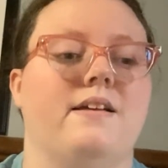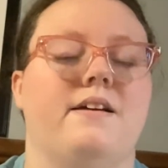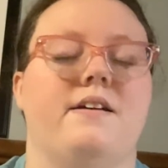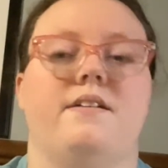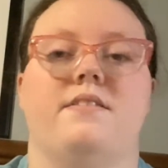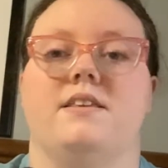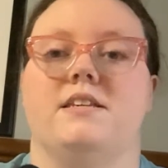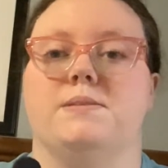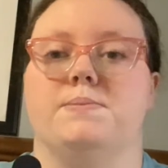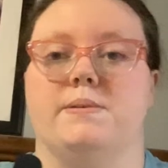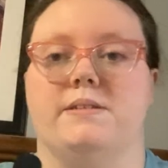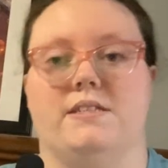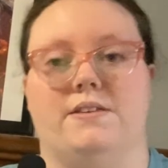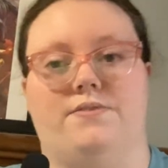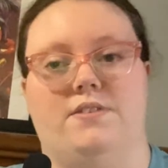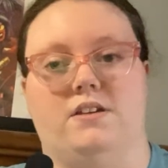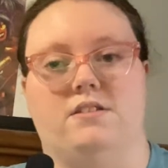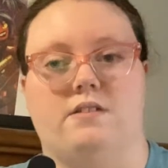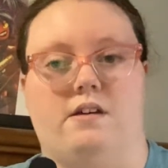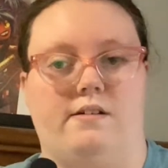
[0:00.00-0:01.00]
this
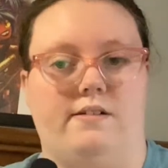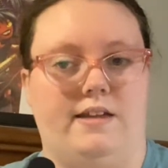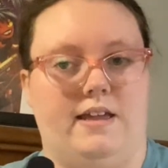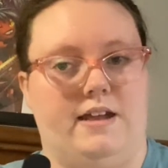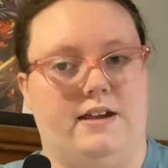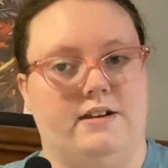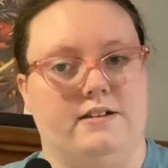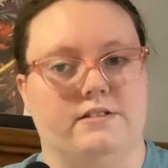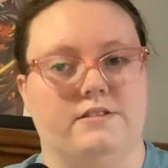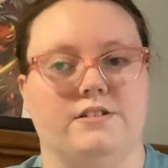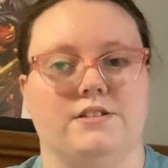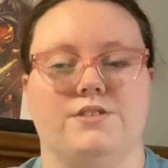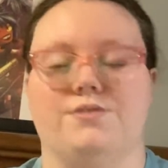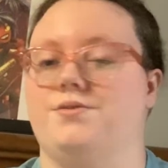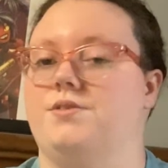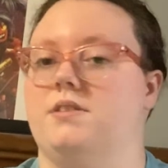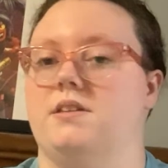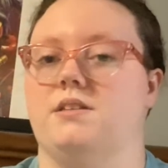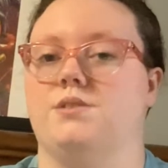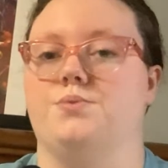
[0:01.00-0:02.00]
specific doll hair just
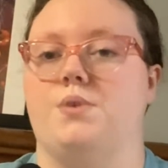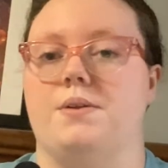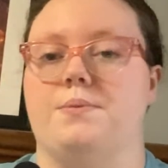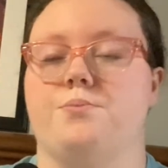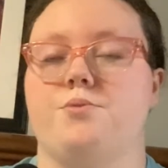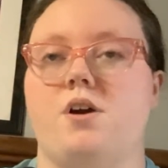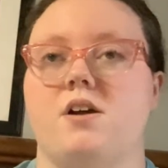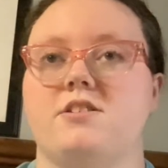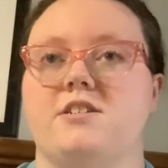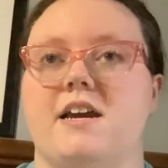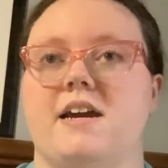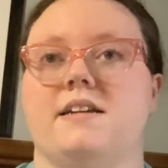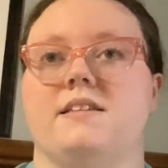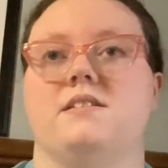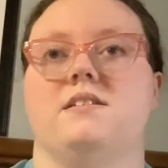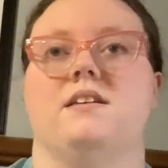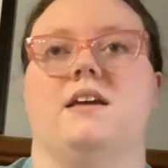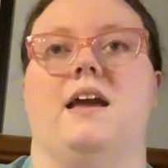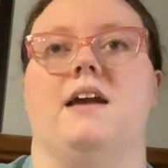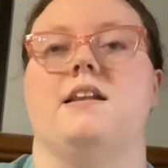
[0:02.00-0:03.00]
for this one
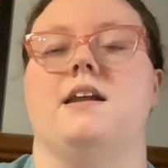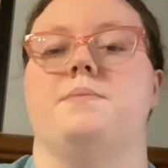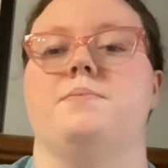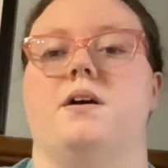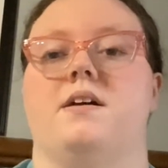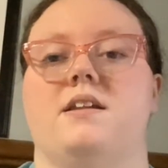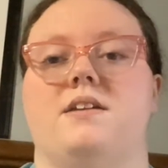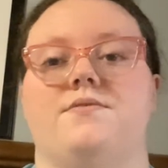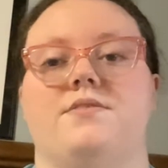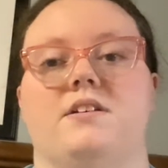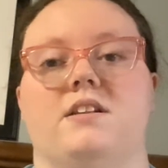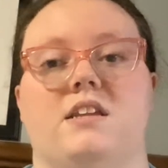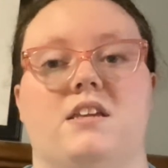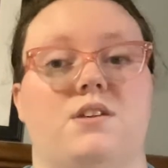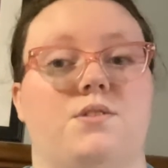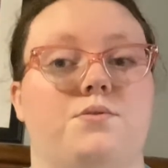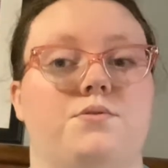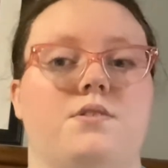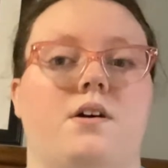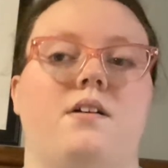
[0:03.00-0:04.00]
project, and I'm not even going to
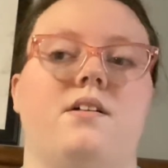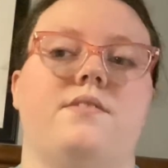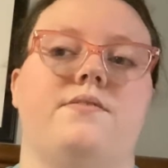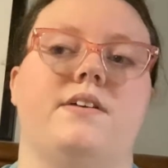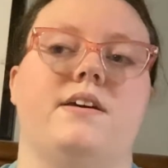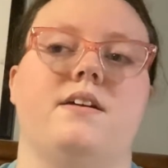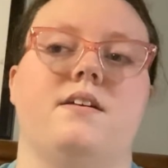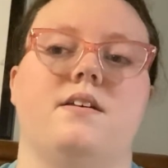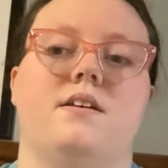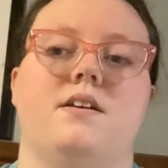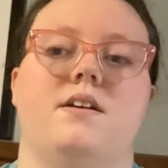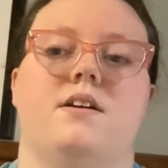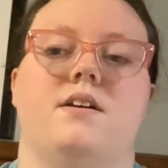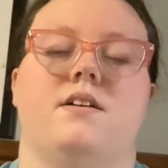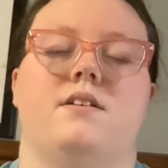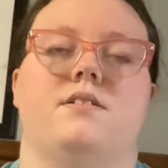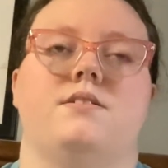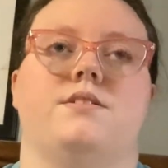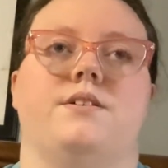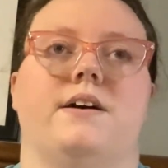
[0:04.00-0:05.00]
use all of it,
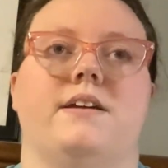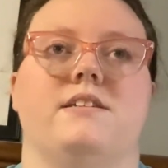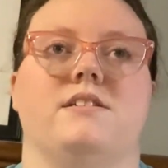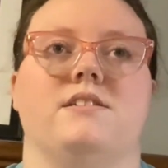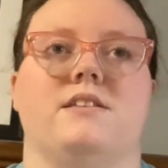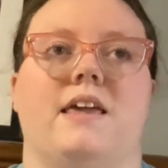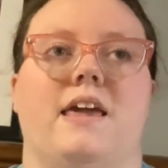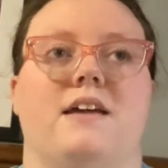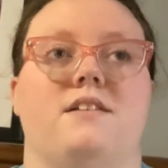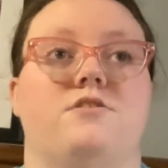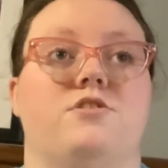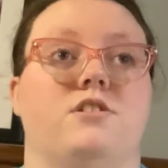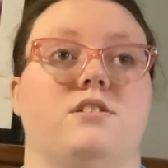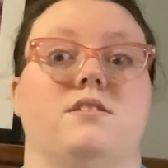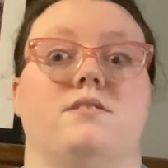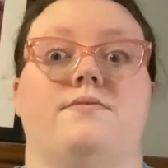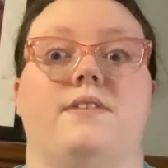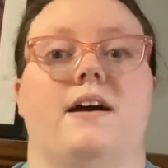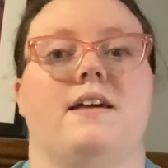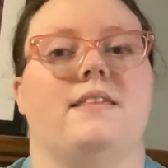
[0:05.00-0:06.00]
so I just can't
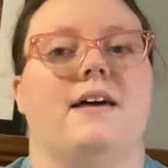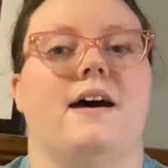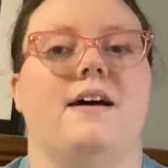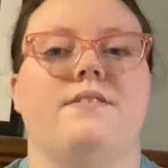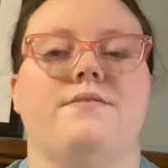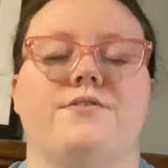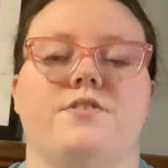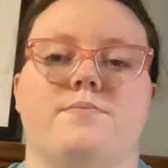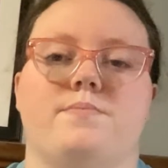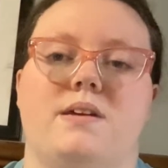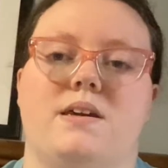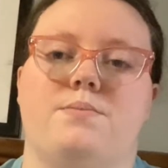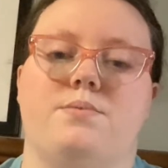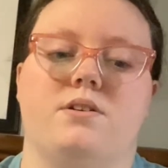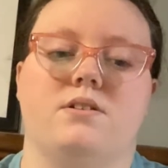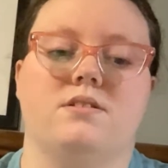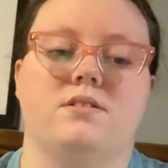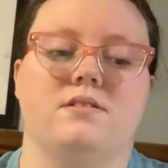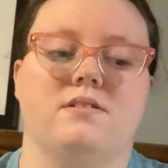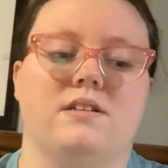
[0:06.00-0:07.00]
justify that for me
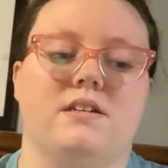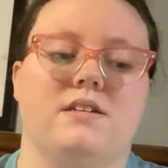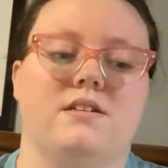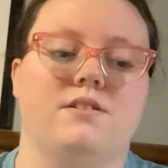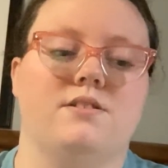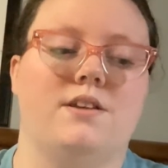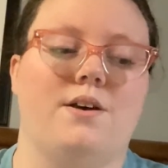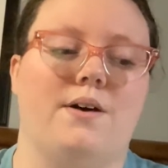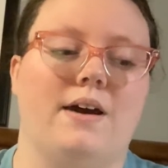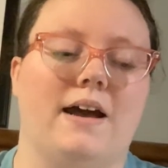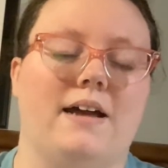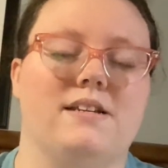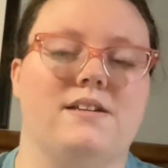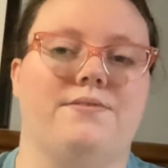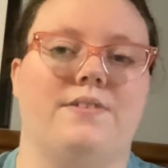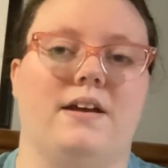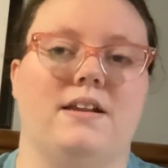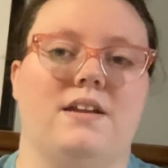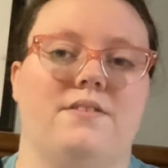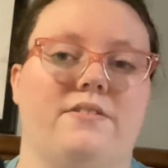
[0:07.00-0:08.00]
personally. So I had to
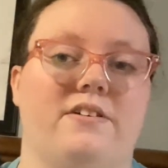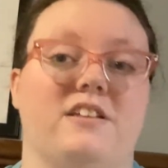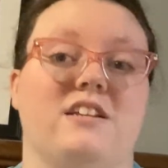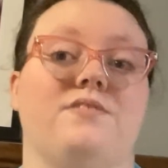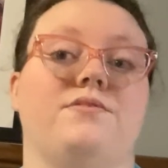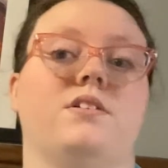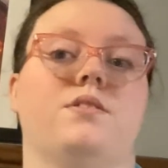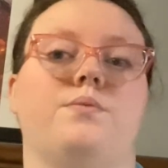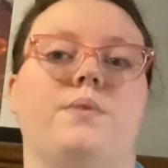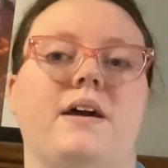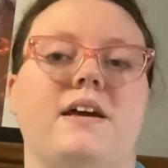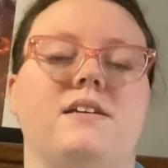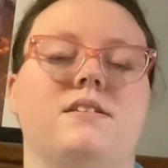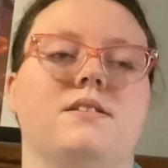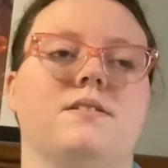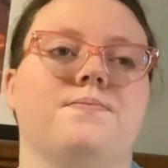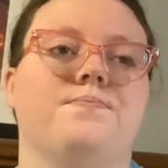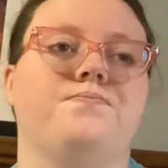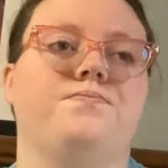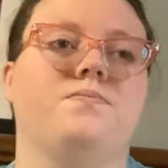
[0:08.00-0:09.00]
find out different
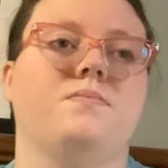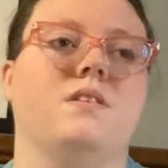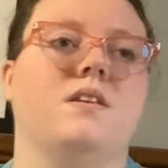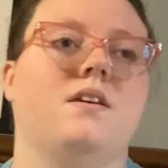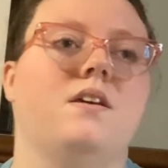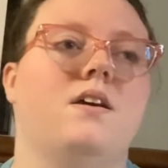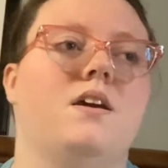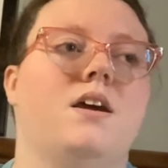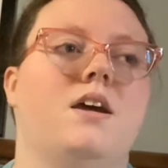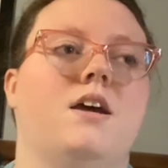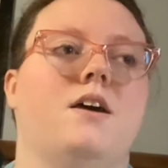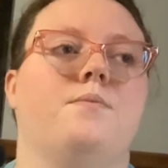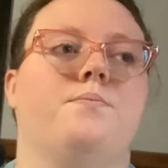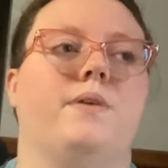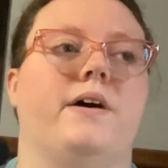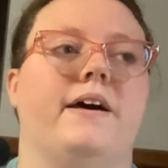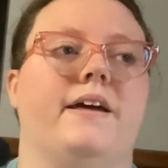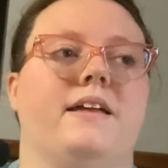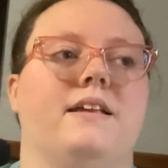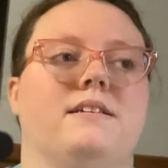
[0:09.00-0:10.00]
ways,
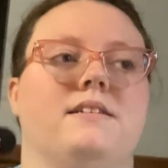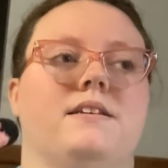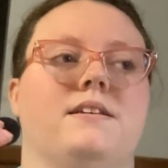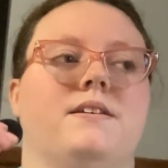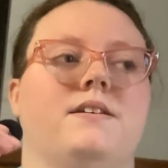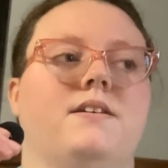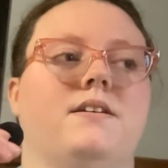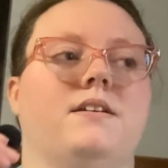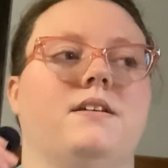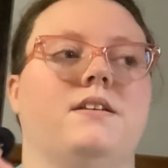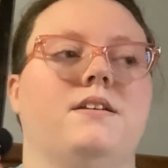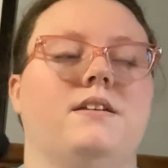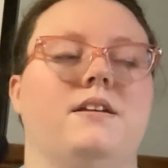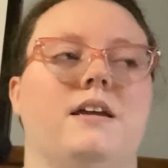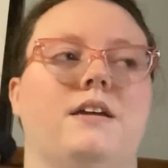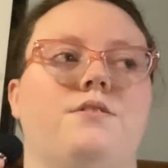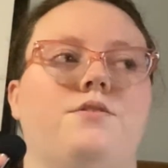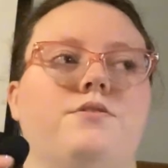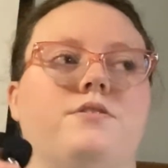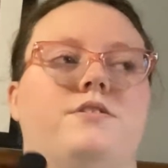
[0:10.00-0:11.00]
but
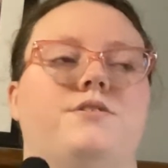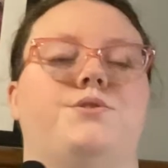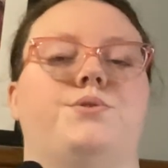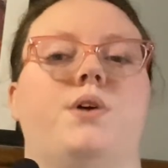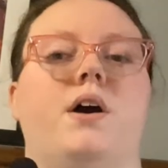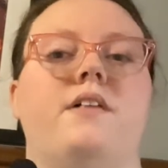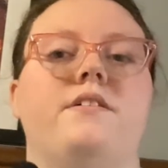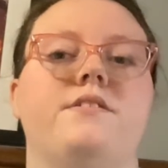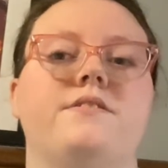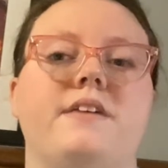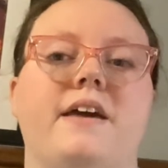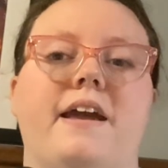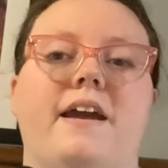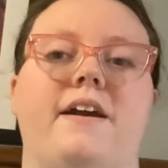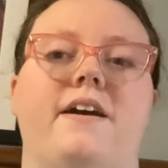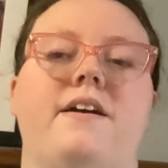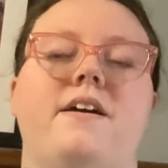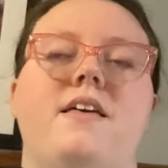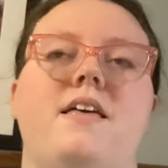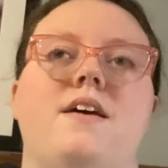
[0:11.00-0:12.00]
in order to color the
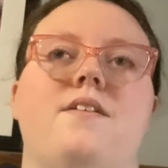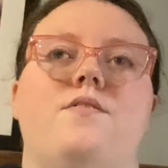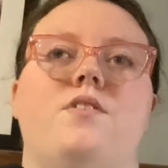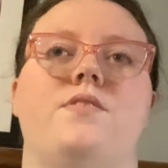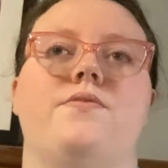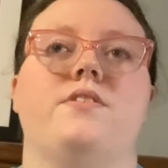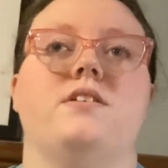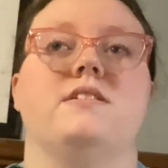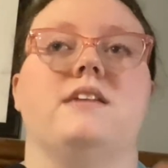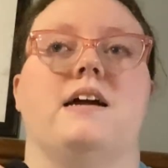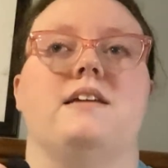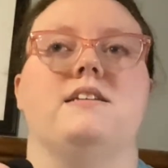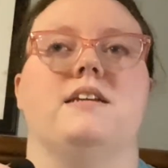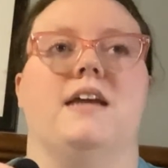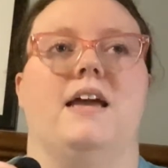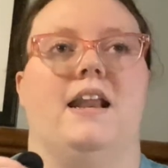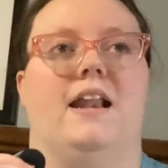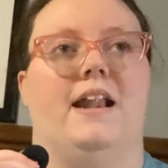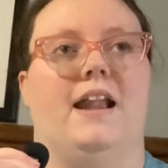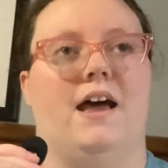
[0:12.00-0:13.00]
hair, we first had to
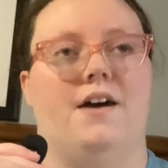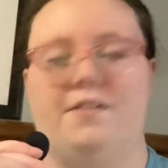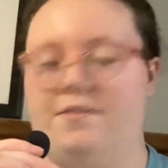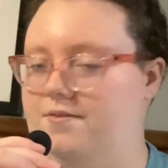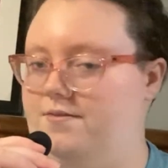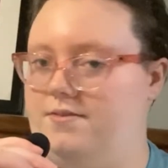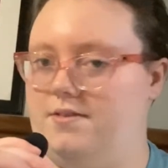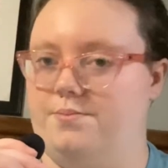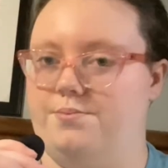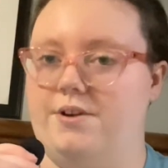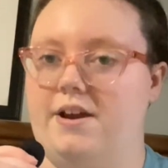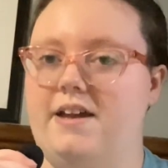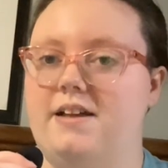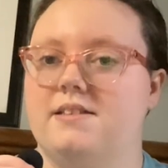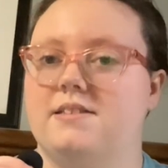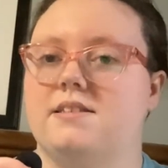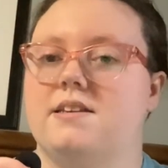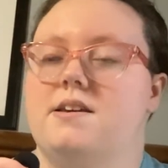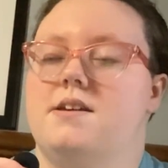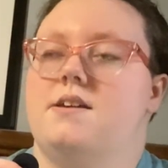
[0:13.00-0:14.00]
get it out of the
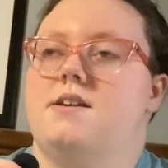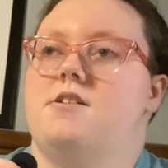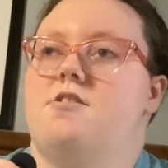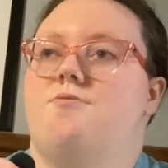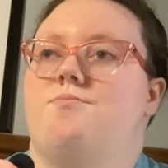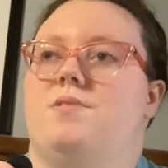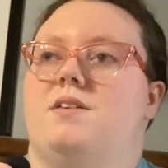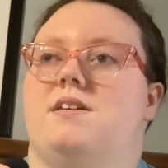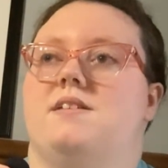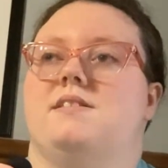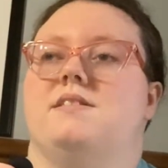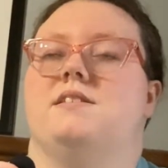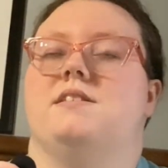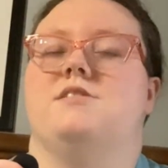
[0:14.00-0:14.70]
braids because the